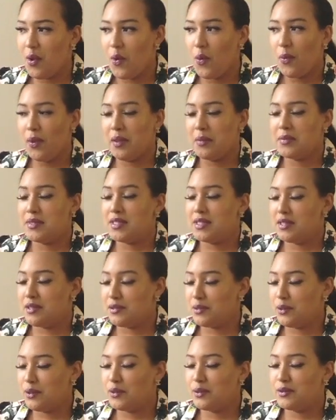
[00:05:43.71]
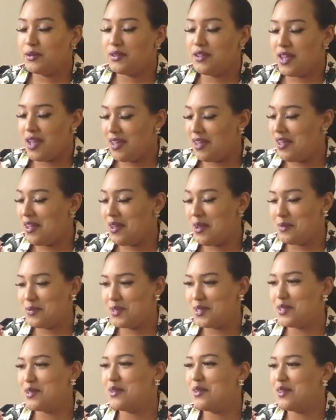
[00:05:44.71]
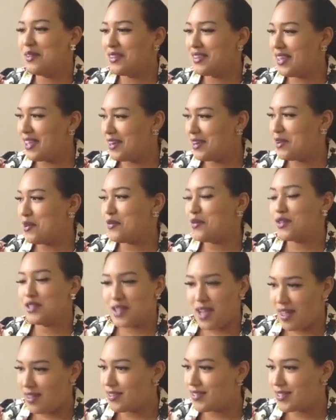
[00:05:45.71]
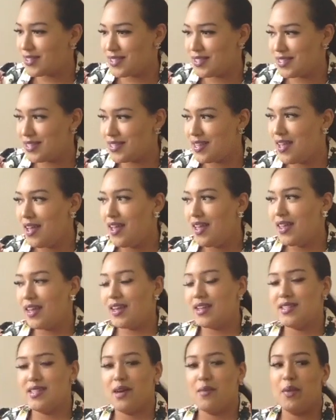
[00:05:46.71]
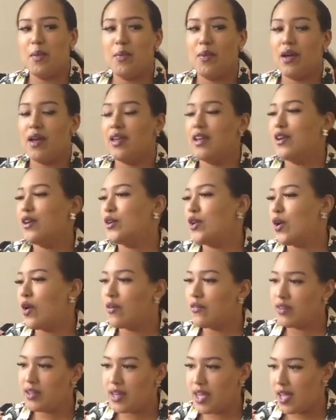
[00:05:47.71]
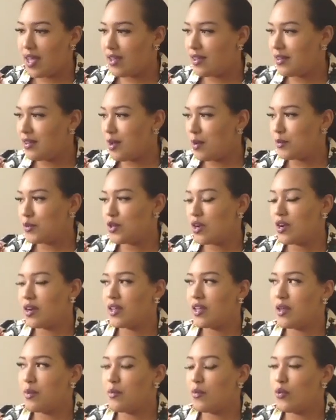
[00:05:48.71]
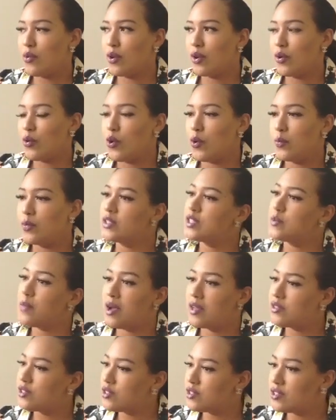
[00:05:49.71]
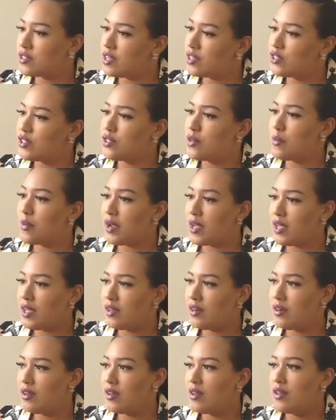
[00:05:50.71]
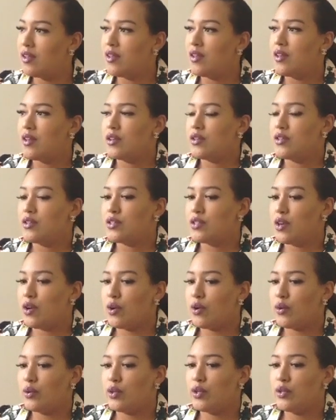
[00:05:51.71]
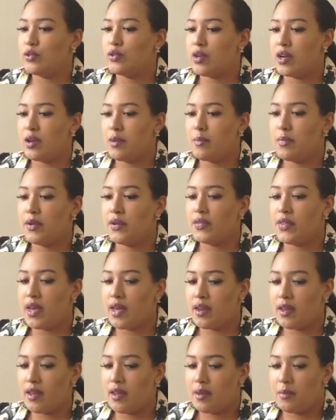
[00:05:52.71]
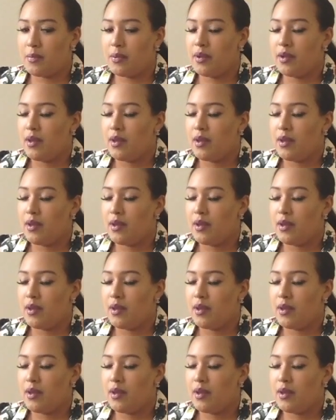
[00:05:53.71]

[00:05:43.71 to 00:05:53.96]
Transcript: Well, I'm still getting over challenges. Like I tell people, I hear no every day. I'm trying to get more corporate sponsors onto the brand. So, trying to build that up.